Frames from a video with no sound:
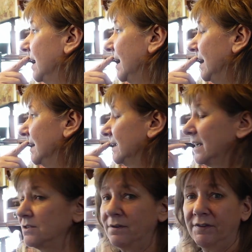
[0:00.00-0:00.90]
And
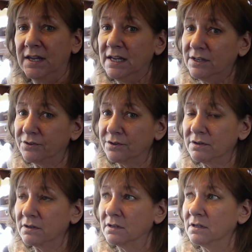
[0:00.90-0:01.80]
I do have a
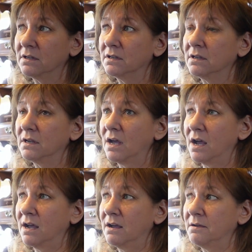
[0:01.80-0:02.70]
heater.
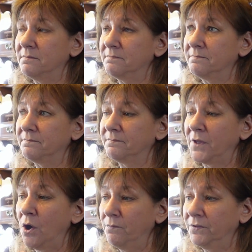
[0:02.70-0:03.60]

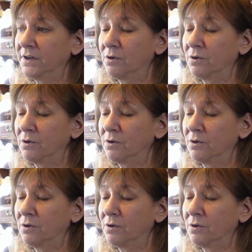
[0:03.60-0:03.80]
Hopefully